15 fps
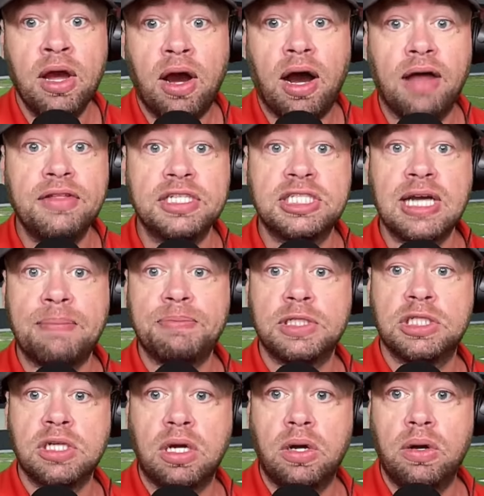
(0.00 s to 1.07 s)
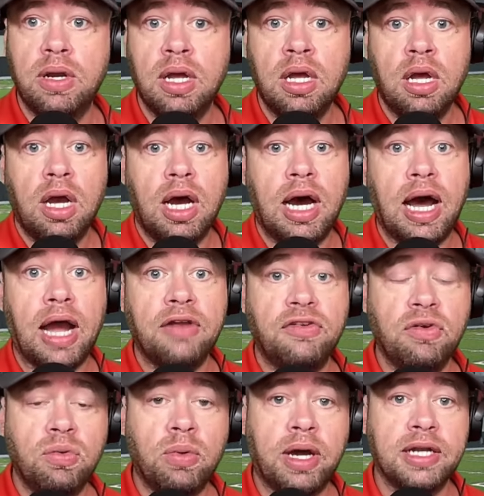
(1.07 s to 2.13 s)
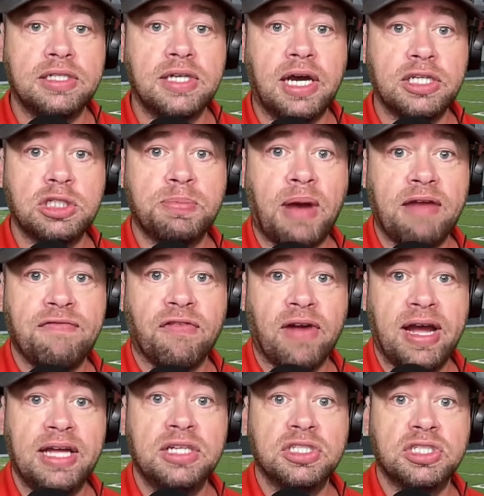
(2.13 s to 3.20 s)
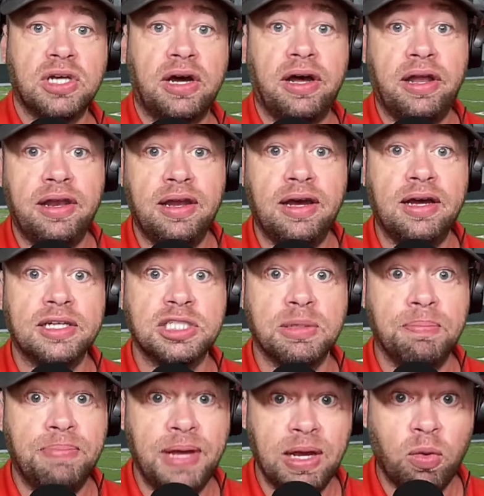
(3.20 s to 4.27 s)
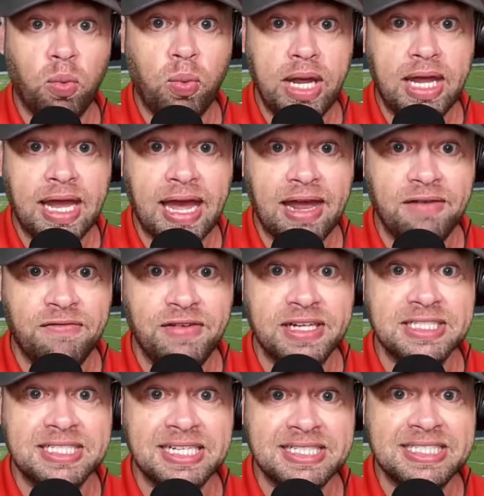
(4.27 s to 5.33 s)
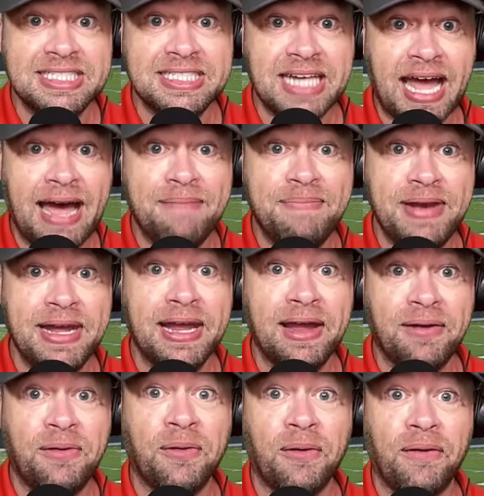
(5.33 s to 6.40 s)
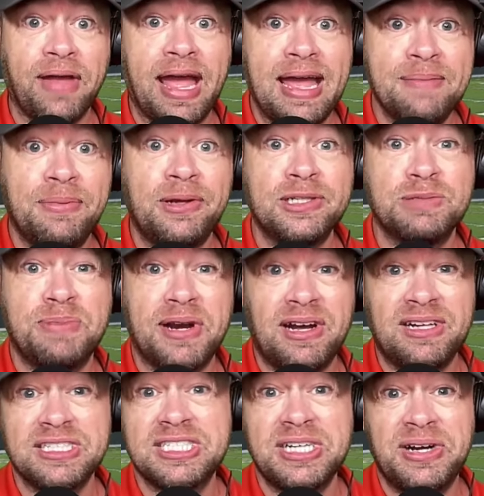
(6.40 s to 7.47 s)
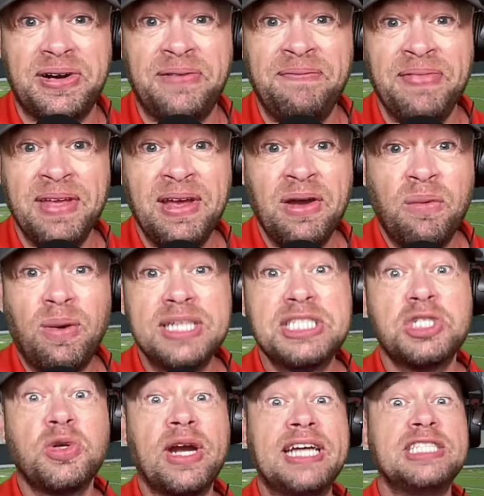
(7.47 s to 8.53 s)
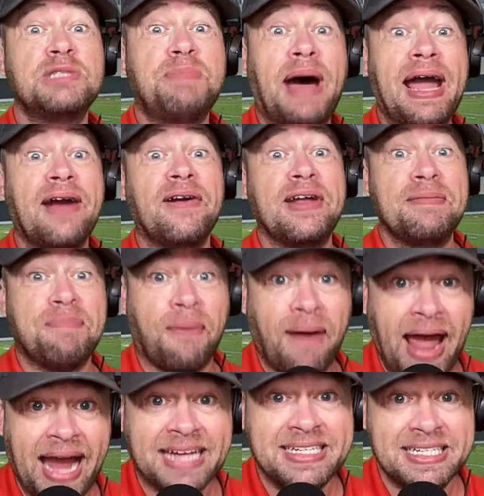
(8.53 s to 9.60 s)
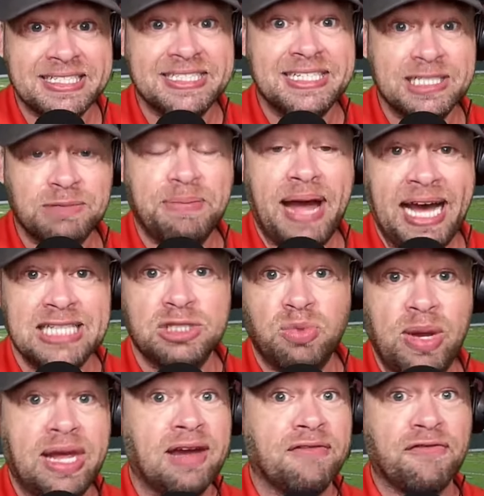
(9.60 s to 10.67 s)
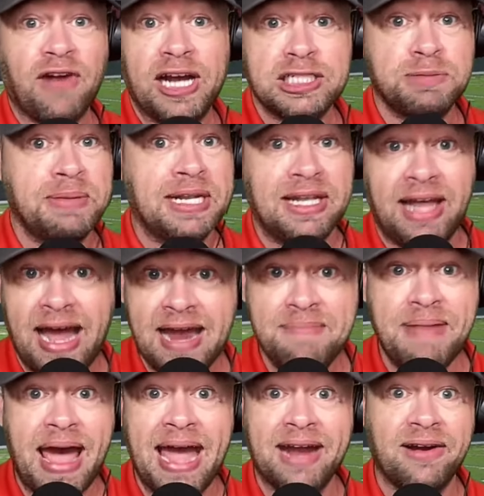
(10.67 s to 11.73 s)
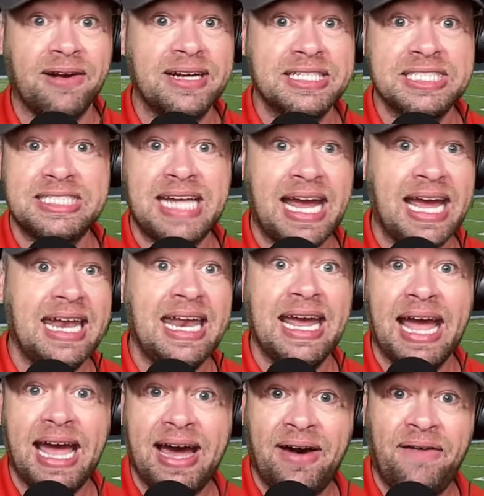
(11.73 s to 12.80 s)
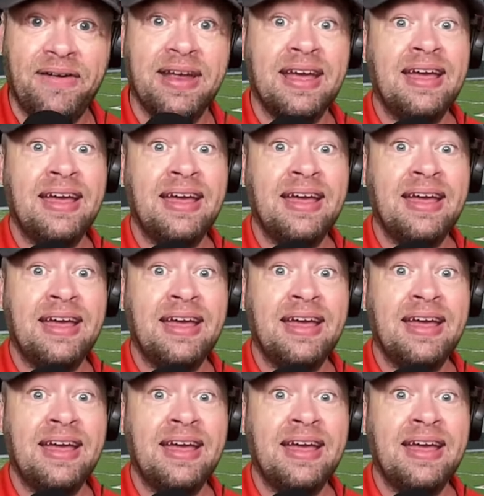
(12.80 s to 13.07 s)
On this episode, I do want to touch my friends on some big weekend visits happening in Coral Gables, but also what's transpired in practice this past week. A freshman linebacker is standing out.